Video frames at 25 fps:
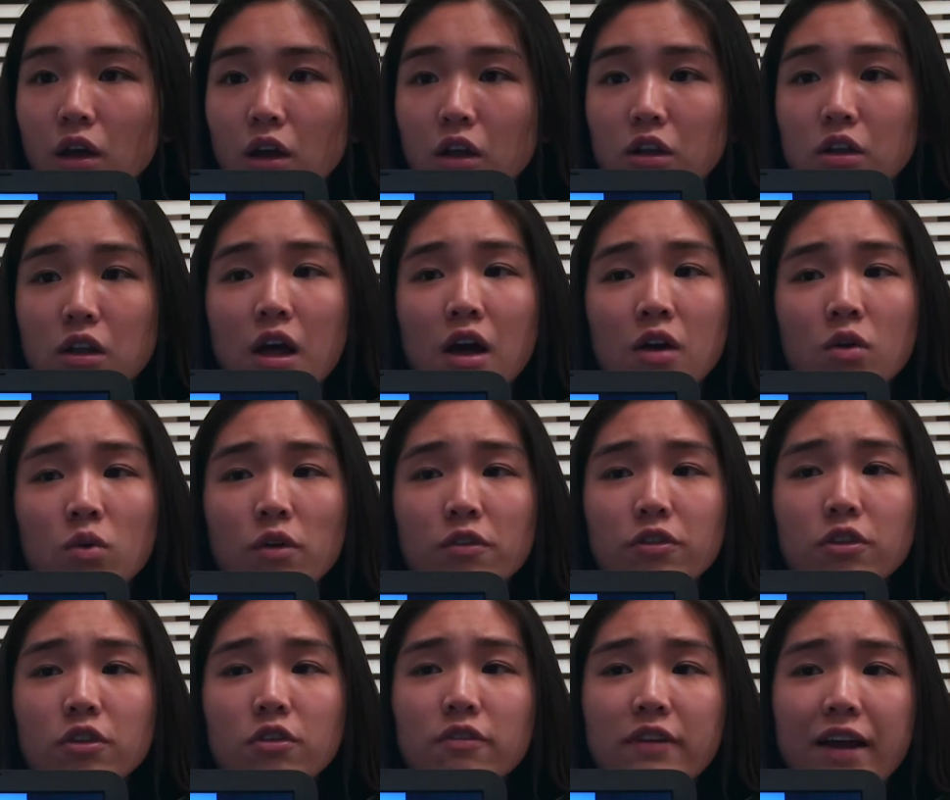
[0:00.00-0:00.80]
Along
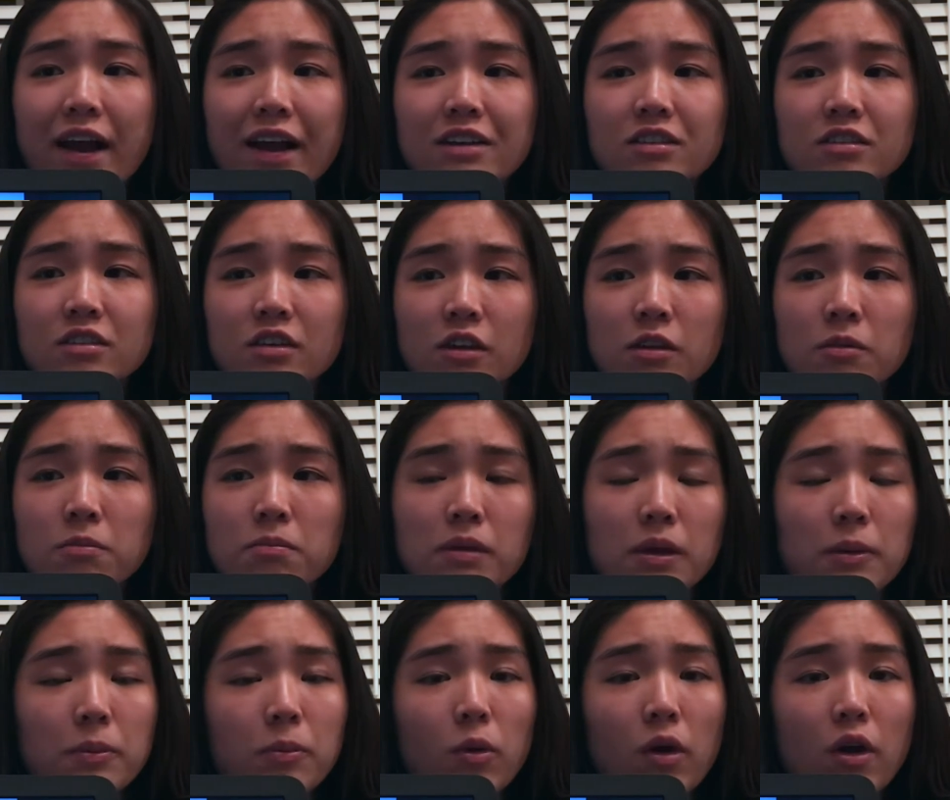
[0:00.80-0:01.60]
with the vaccine,
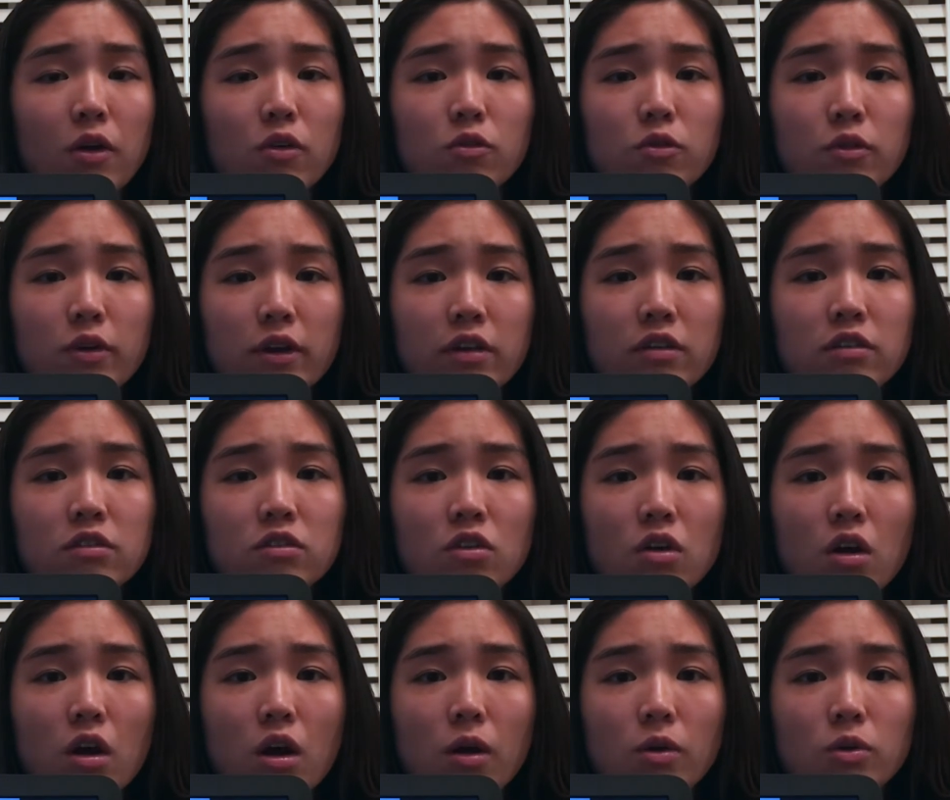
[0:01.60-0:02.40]
people at
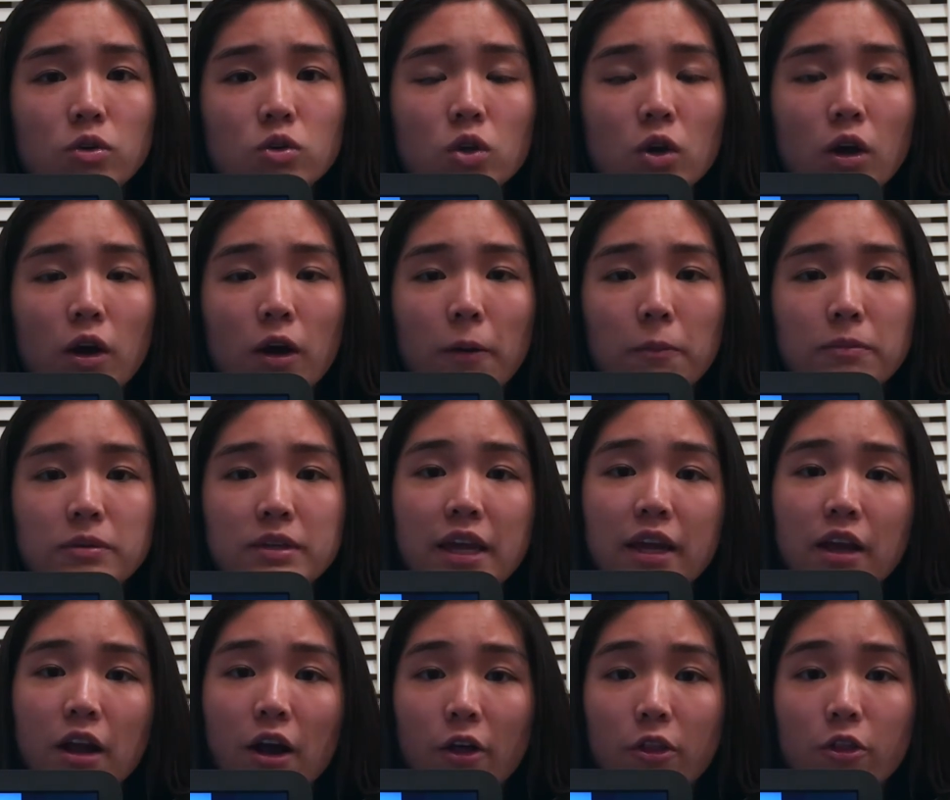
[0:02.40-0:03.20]
risk
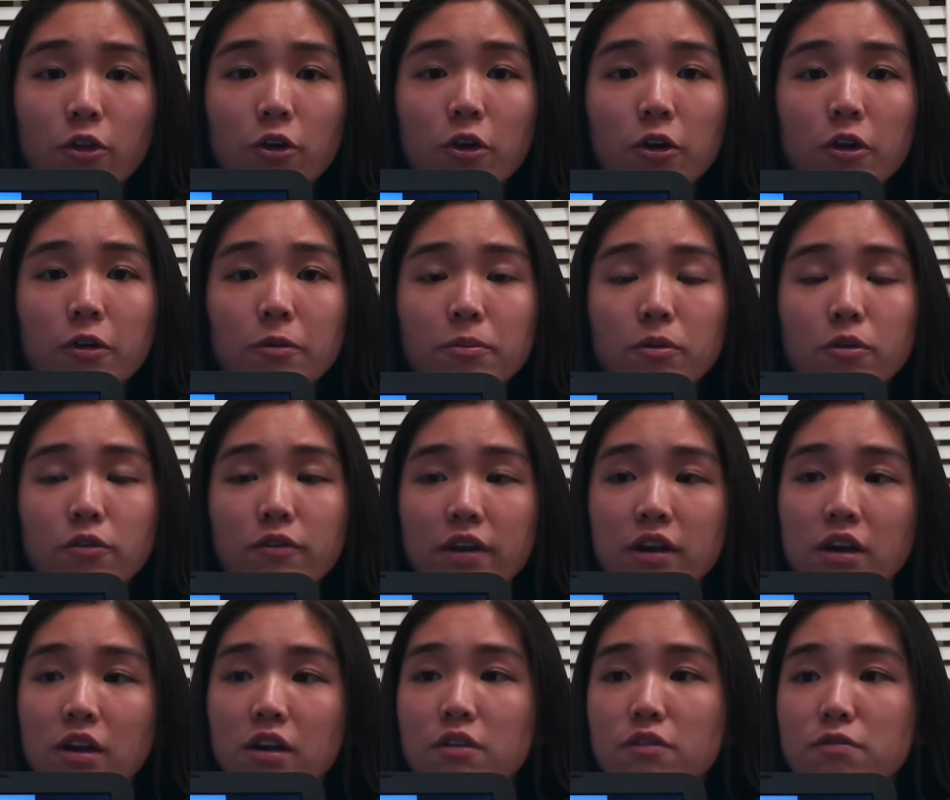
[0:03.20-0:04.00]
take other
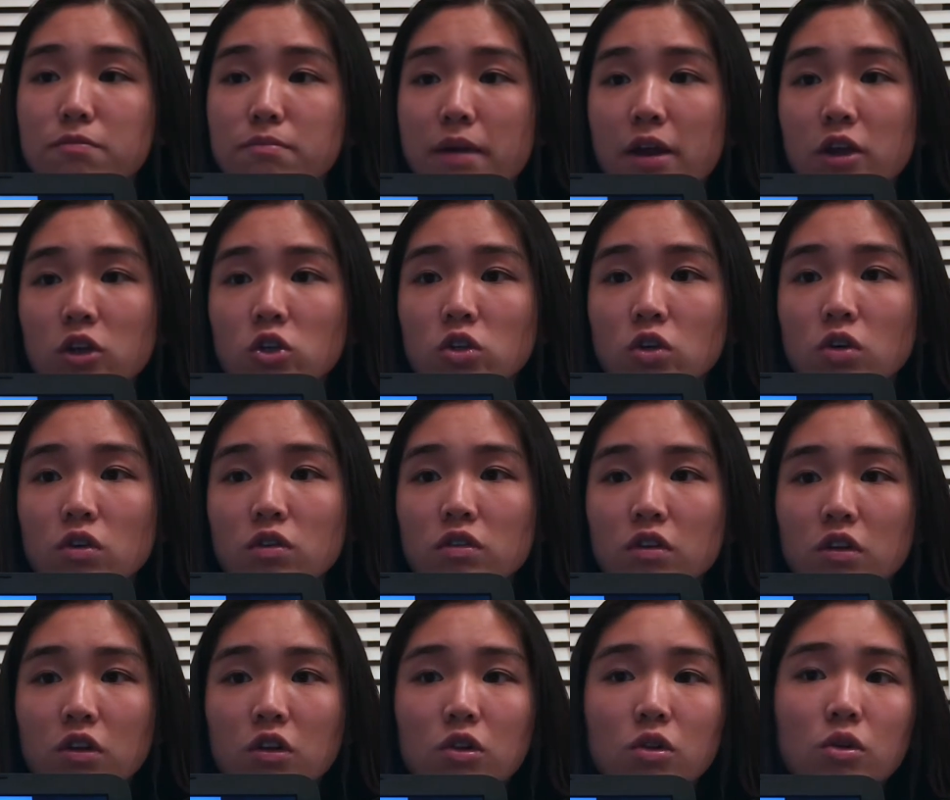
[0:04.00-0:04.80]
preventative
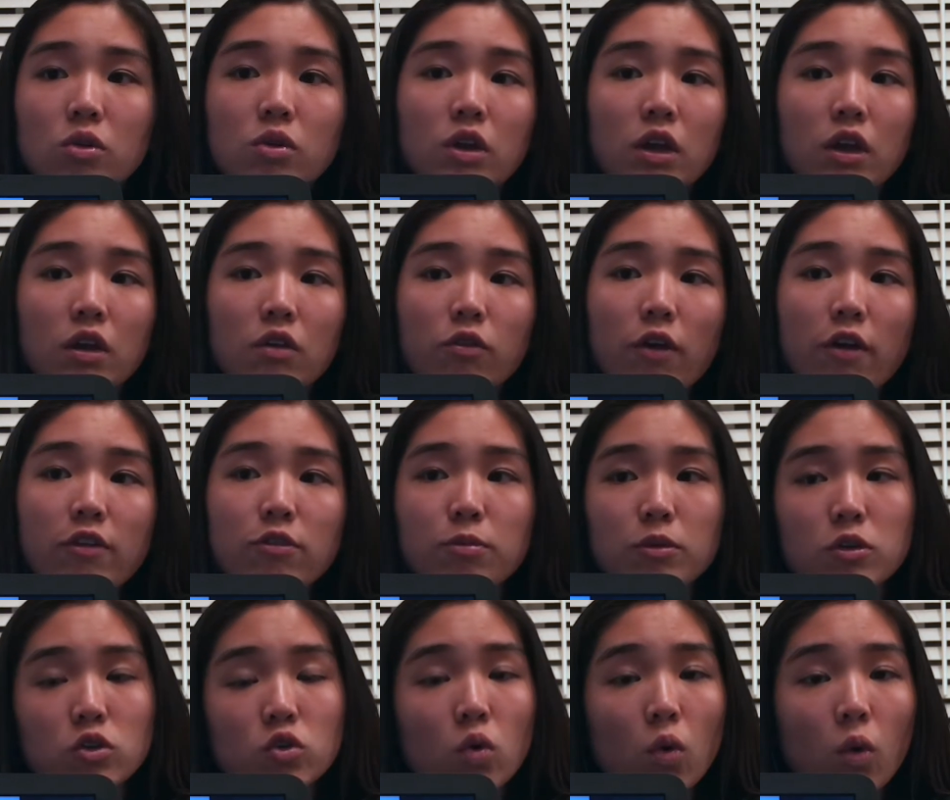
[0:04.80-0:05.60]
measures, including
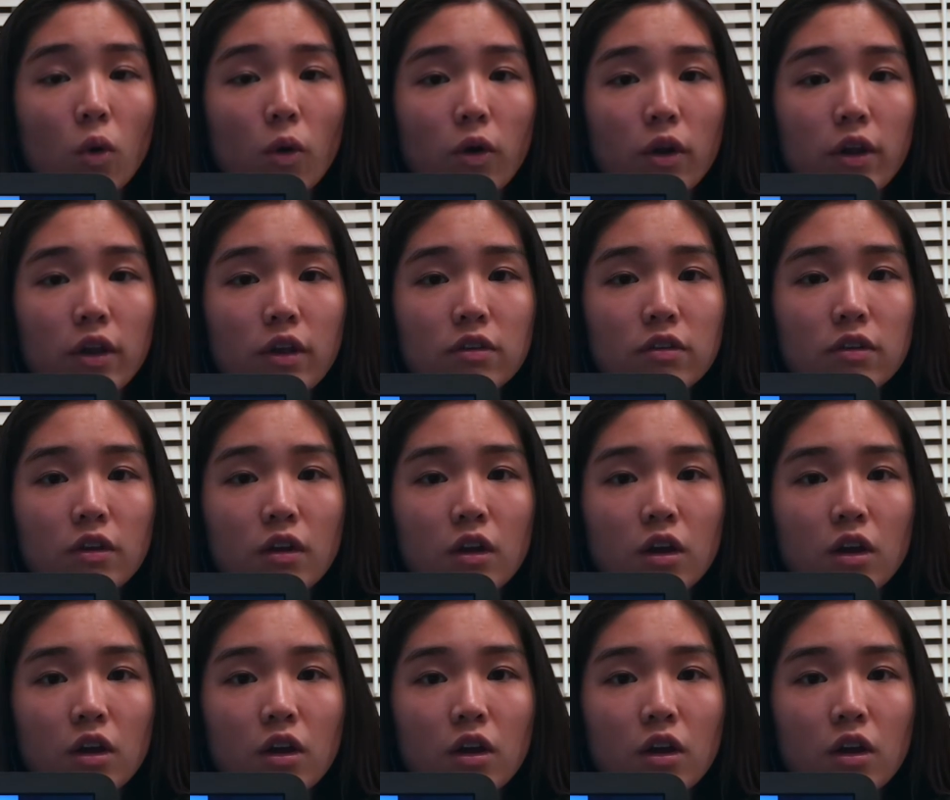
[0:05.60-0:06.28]
respirators